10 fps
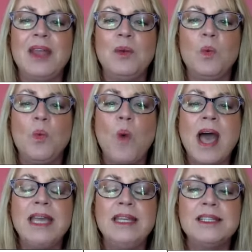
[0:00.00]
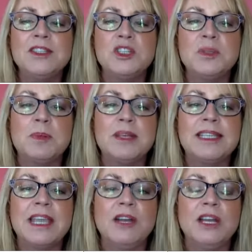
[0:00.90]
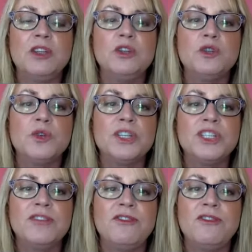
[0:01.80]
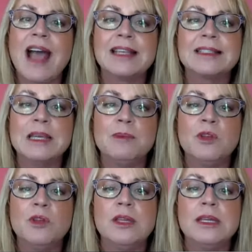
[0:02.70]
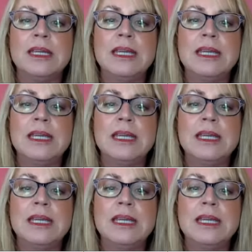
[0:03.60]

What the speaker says: and why does Juice Plus carry a nutrition facts label